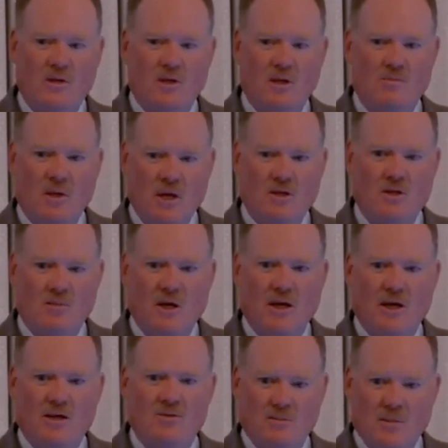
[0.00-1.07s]
and made them
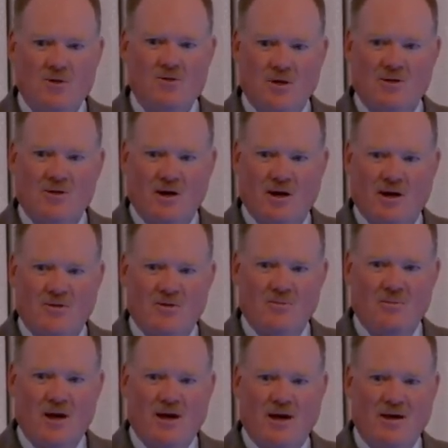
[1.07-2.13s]
like domestic dogs
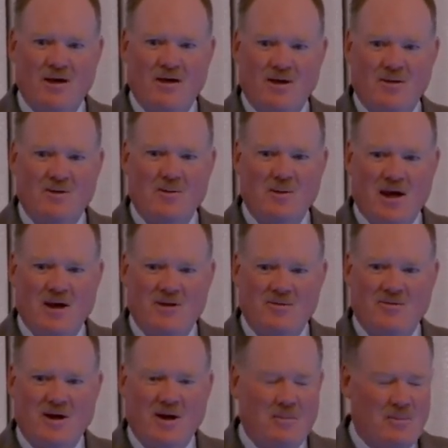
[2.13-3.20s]
by the right
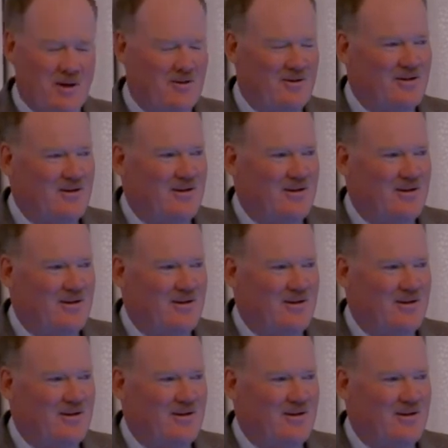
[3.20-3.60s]
environment?